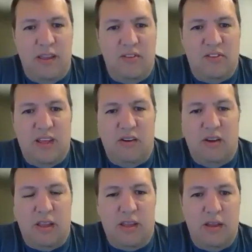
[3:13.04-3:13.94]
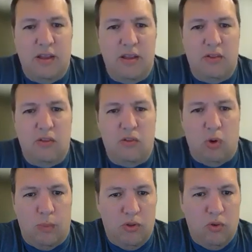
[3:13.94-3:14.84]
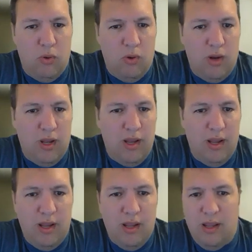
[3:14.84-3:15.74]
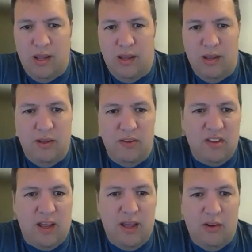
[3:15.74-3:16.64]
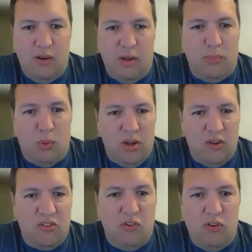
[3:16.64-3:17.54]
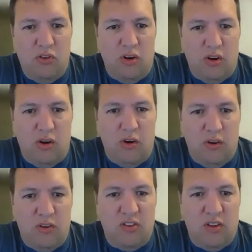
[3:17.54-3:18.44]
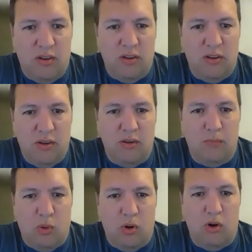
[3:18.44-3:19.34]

is that like dormitory style, like boarding school, or is it more